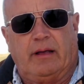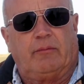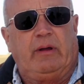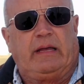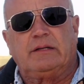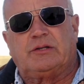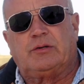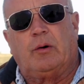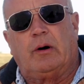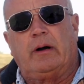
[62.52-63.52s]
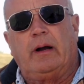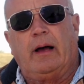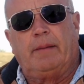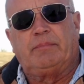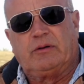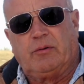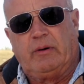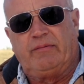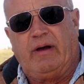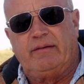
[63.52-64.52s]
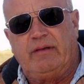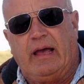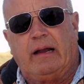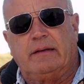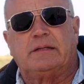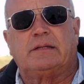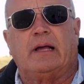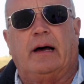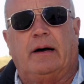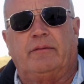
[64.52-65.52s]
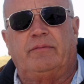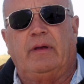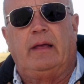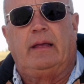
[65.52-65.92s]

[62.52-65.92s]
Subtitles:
that we can store up to 25 gallons of